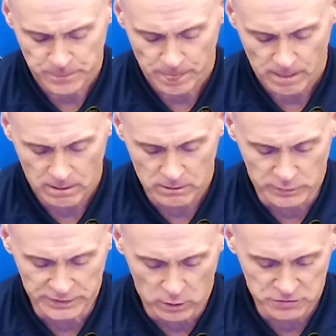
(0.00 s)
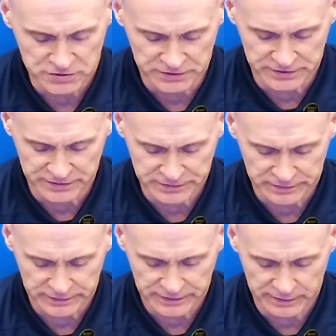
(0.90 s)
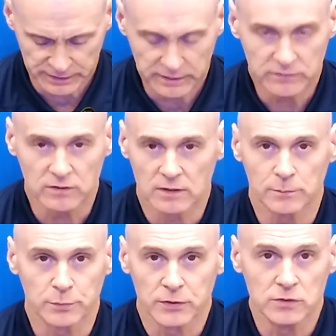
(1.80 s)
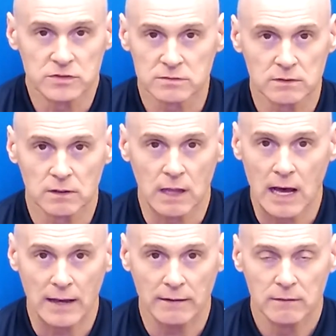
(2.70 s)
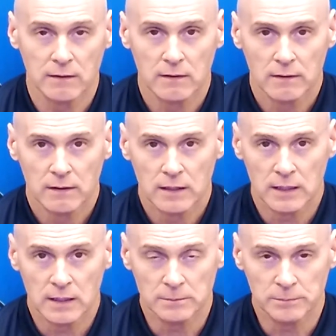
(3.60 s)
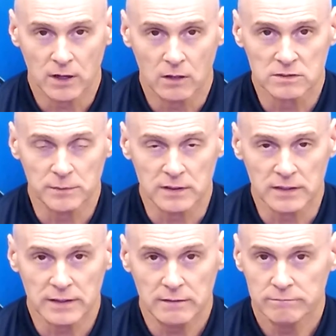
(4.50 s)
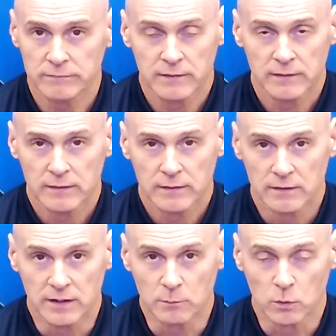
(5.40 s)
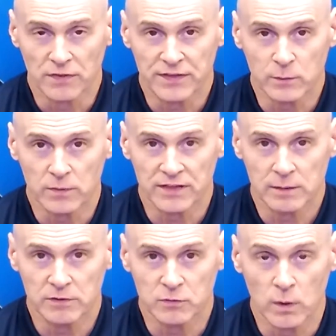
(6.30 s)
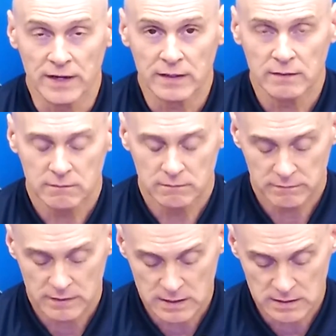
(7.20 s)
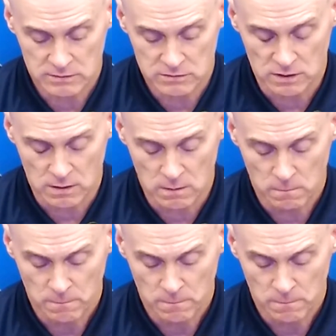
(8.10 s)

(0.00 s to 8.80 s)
Look, we know statistically that he's going to produce a lot, but ultimately, the number one thing with him is winning. And so